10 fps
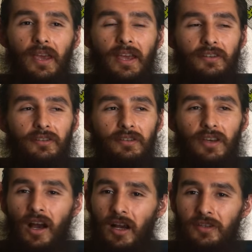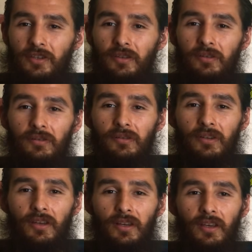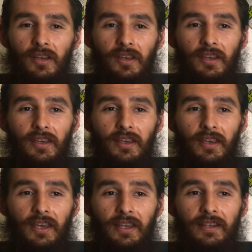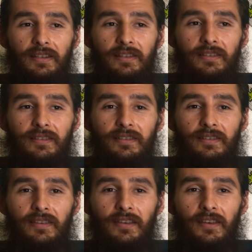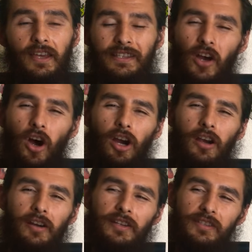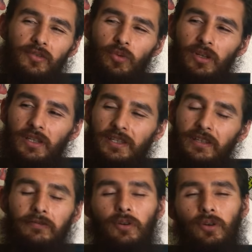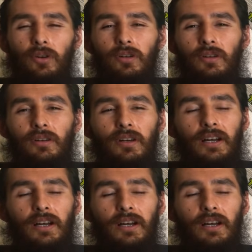and to talk to. It's hard, it's really difficult,